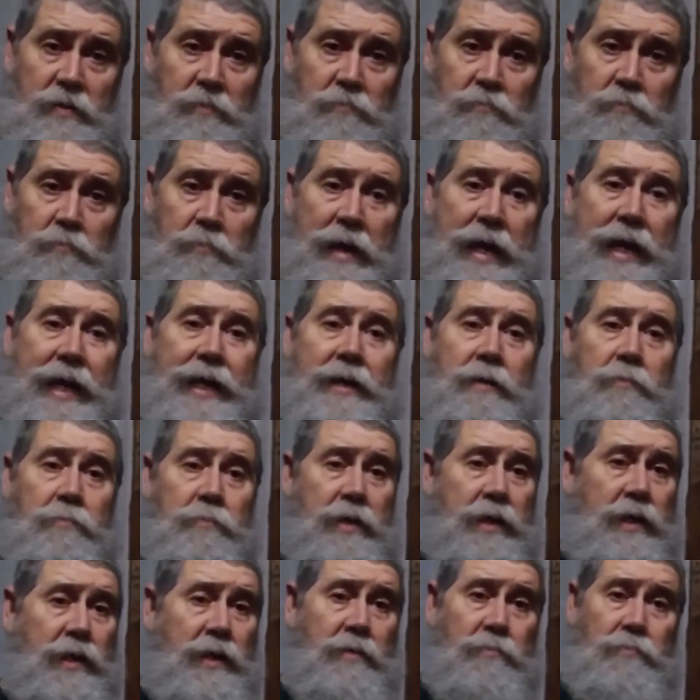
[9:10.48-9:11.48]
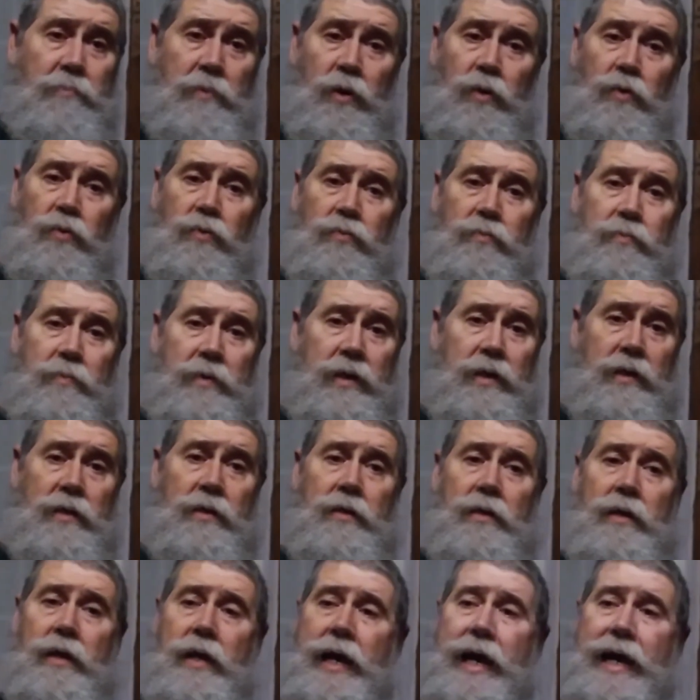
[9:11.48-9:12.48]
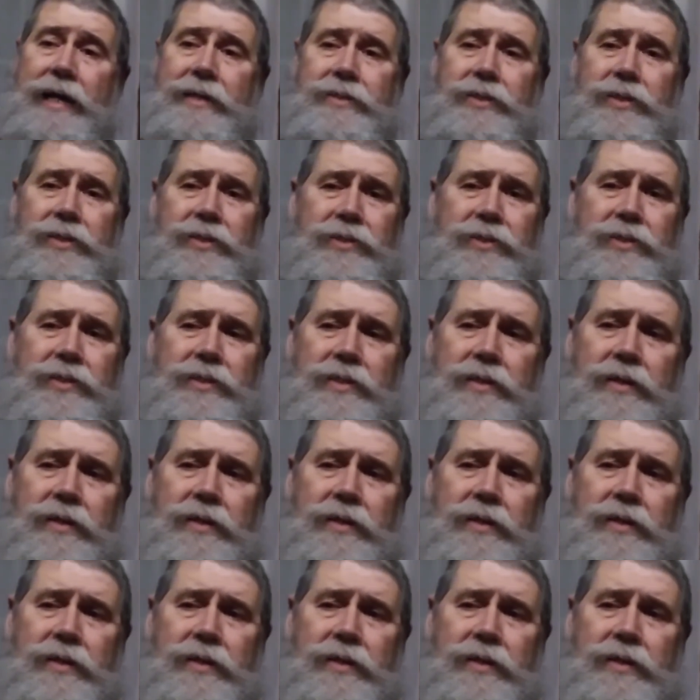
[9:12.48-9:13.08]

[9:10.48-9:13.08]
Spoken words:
Make me, mold me. I